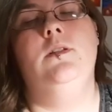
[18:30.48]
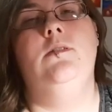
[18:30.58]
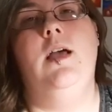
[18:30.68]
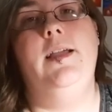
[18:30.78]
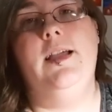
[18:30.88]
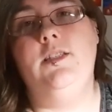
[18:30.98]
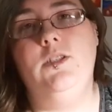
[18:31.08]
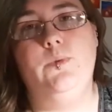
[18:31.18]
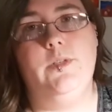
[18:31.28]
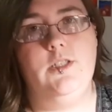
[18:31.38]
I
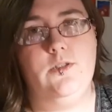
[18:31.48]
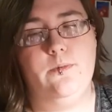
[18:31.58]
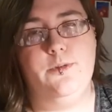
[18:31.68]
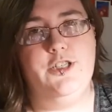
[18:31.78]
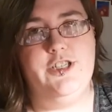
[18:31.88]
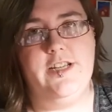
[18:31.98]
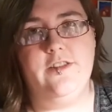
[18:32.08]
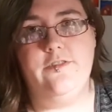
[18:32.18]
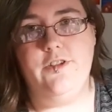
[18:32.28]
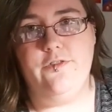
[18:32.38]
actually really do appreciate
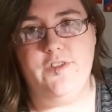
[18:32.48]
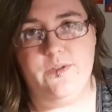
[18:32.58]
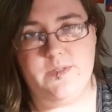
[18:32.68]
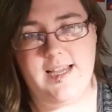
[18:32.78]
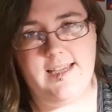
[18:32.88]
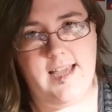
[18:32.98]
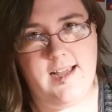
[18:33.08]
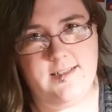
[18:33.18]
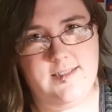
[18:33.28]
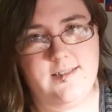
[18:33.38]
the few views I get.
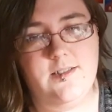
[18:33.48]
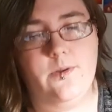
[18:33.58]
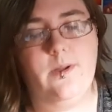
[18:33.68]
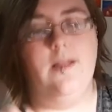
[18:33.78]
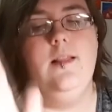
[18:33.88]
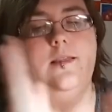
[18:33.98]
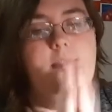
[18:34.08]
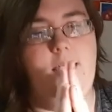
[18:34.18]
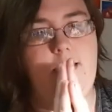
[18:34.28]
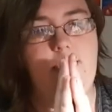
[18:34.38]
So
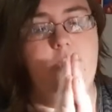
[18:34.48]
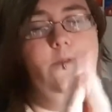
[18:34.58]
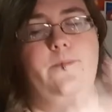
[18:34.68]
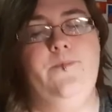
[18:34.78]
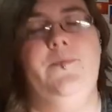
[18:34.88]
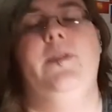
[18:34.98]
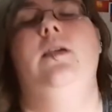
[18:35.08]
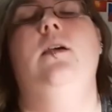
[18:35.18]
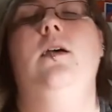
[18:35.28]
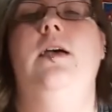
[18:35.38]
thank you.
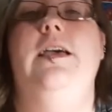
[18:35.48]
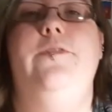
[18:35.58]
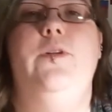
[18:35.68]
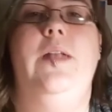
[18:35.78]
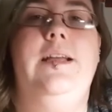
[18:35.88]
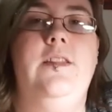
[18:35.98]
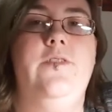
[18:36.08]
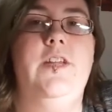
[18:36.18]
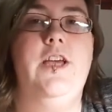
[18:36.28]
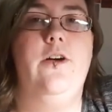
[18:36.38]
If you liked the
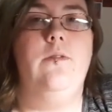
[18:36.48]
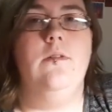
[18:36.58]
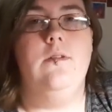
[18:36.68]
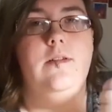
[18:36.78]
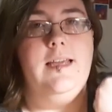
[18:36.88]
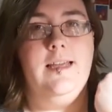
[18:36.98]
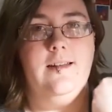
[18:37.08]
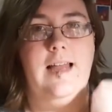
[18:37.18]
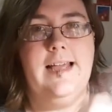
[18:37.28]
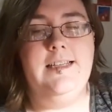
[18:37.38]
video, hit
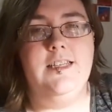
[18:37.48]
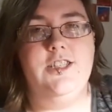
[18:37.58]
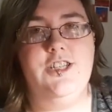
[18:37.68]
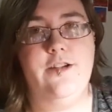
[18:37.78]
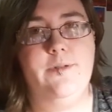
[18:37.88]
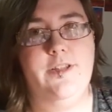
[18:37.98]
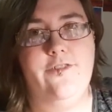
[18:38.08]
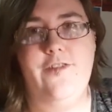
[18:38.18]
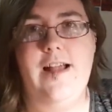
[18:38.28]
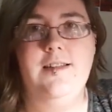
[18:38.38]
like, share it with your
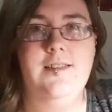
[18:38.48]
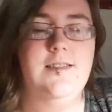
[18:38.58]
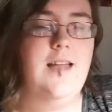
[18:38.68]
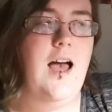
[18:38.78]
friends.